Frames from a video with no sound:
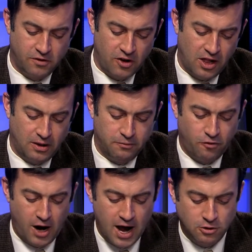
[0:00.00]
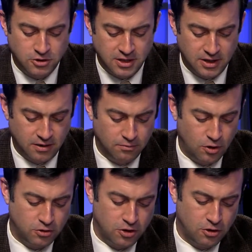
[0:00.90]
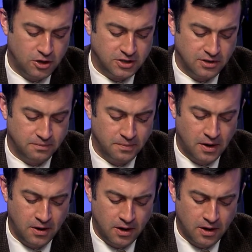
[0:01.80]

developed for housing or tourism.